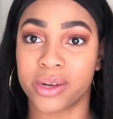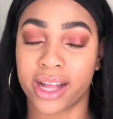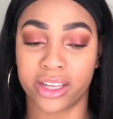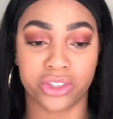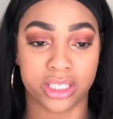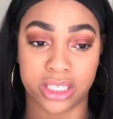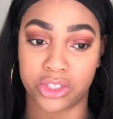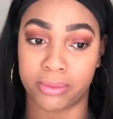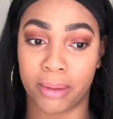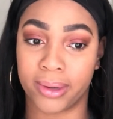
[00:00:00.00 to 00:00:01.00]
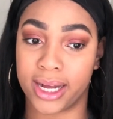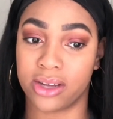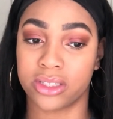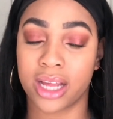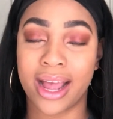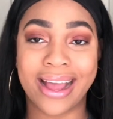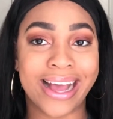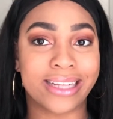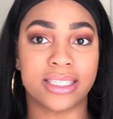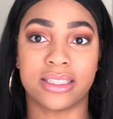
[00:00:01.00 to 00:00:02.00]
I usually just do my brows,
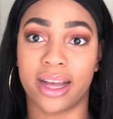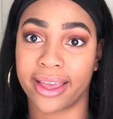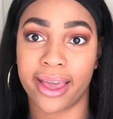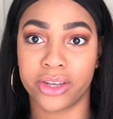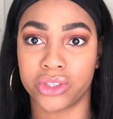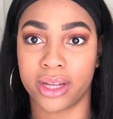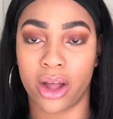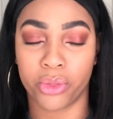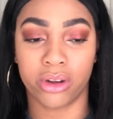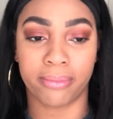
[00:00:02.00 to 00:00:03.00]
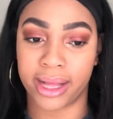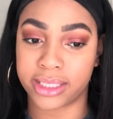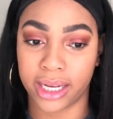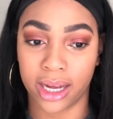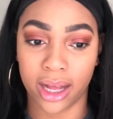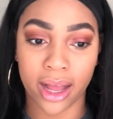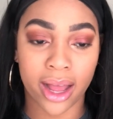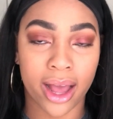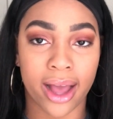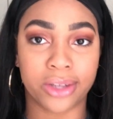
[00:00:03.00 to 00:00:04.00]
and occasionally I'll throw on mascara.
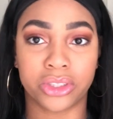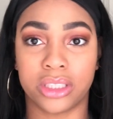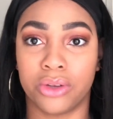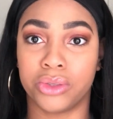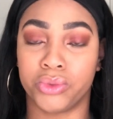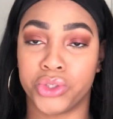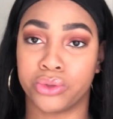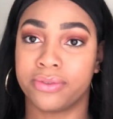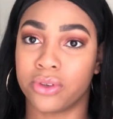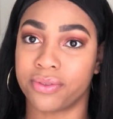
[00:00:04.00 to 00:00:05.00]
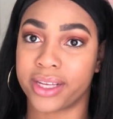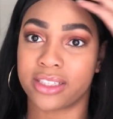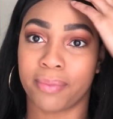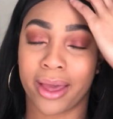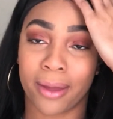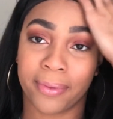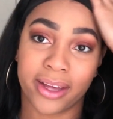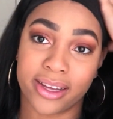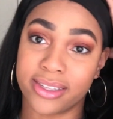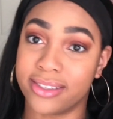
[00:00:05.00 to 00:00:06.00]
I usually don't do a full face of makeup
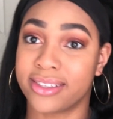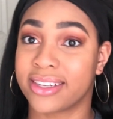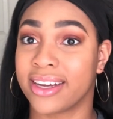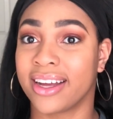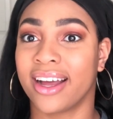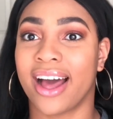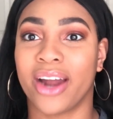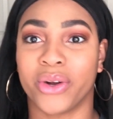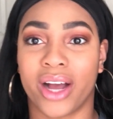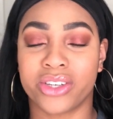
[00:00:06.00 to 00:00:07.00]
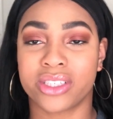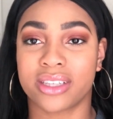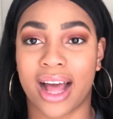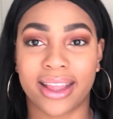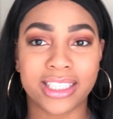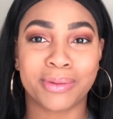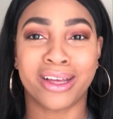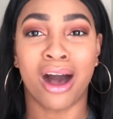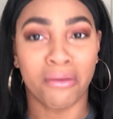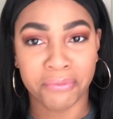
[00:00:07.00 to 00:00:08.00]
because, I don't know, I like to be
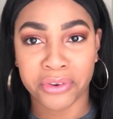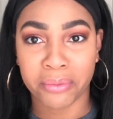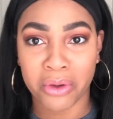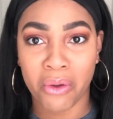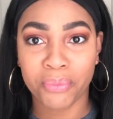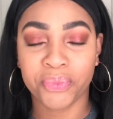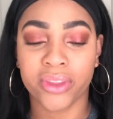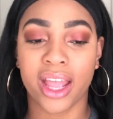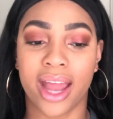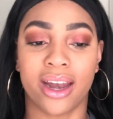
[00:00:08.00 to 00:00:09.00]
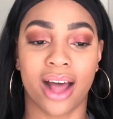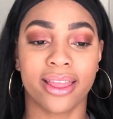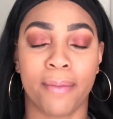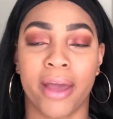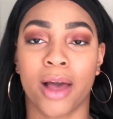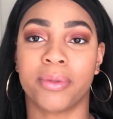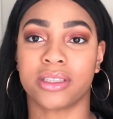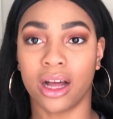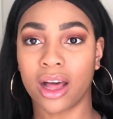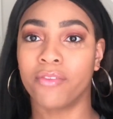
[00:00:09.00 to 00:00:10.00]
comfortable, and not that makeup is
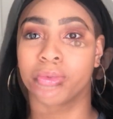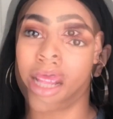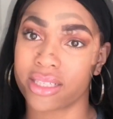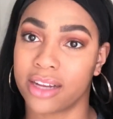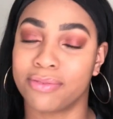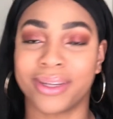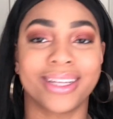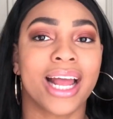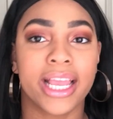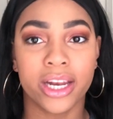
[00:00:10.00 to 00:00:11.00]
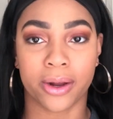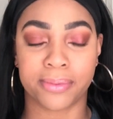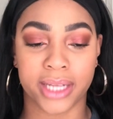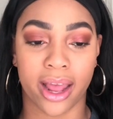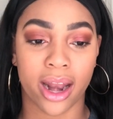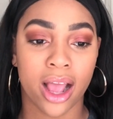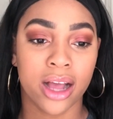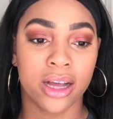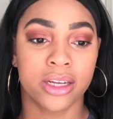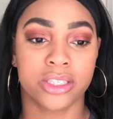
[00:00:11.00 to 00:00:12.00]
uncomfortable stuff, but you know what I'm saying.
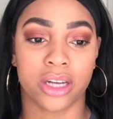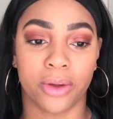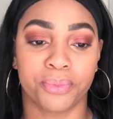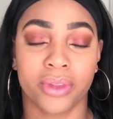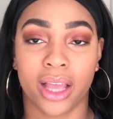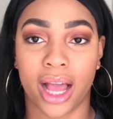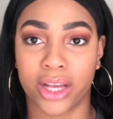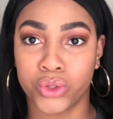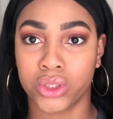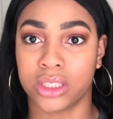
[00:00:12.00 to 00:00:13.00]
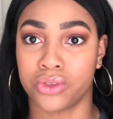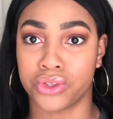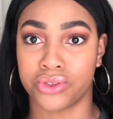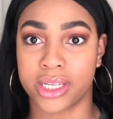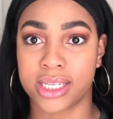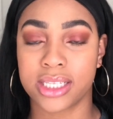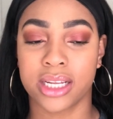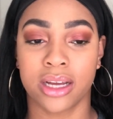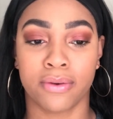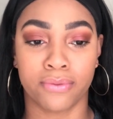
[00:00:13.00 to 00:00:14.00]
So I usually don't do this
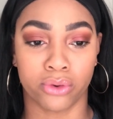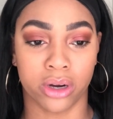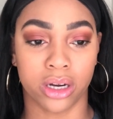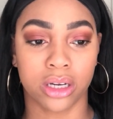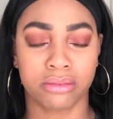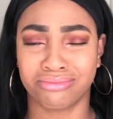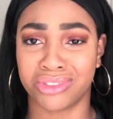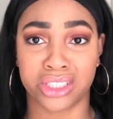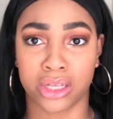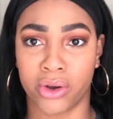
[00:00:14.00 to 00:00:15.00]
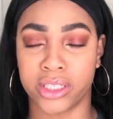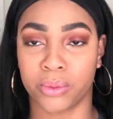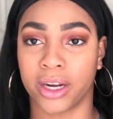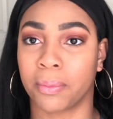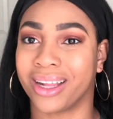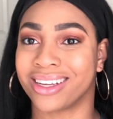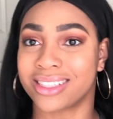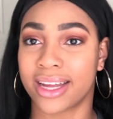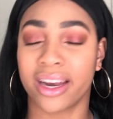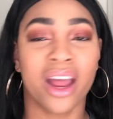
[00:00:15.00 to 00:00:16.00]
for just going to work, but like I
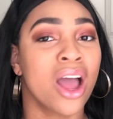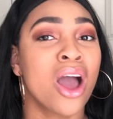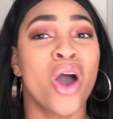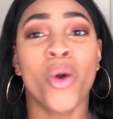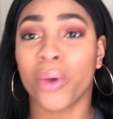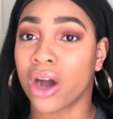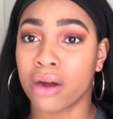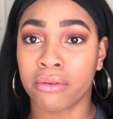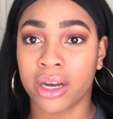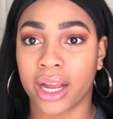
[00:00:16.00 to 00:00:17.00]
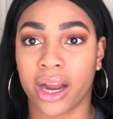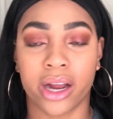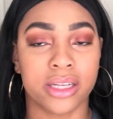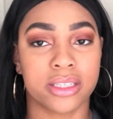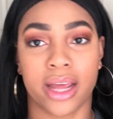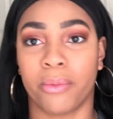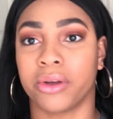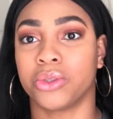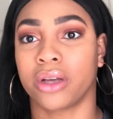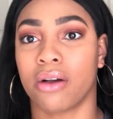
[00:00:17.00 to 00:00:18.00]
said, we are running errands and we're
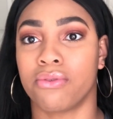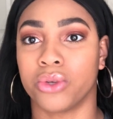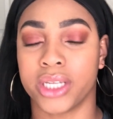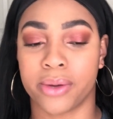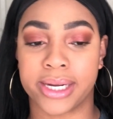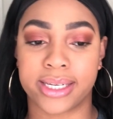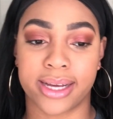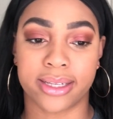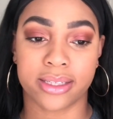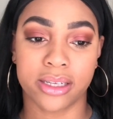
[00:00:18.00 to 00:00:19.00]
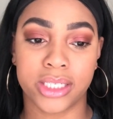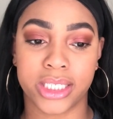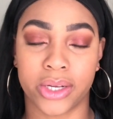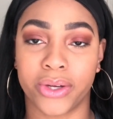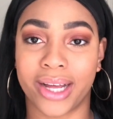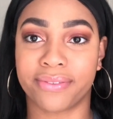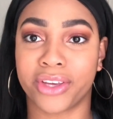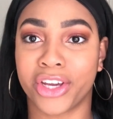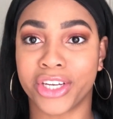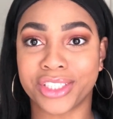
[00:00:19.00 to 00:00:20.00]
doing a full day wear test, so I
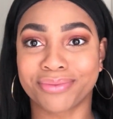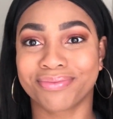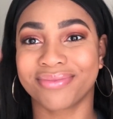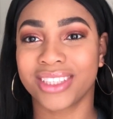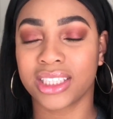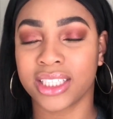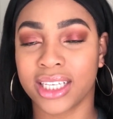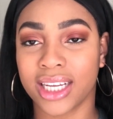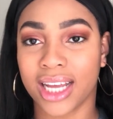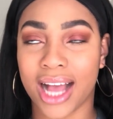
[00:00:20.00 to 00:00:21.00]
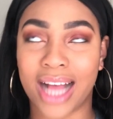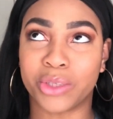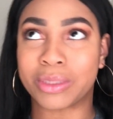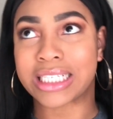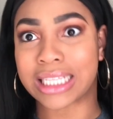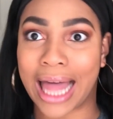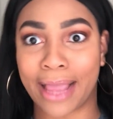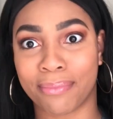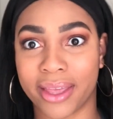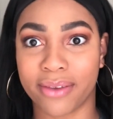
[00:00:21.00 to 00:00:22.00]
figured I'd do a slight
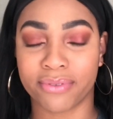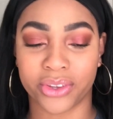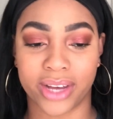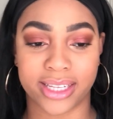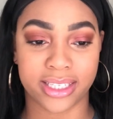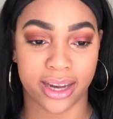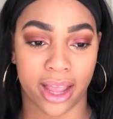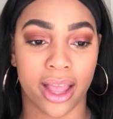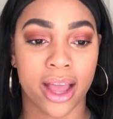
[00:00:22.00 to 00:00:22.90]
beat for you guys today.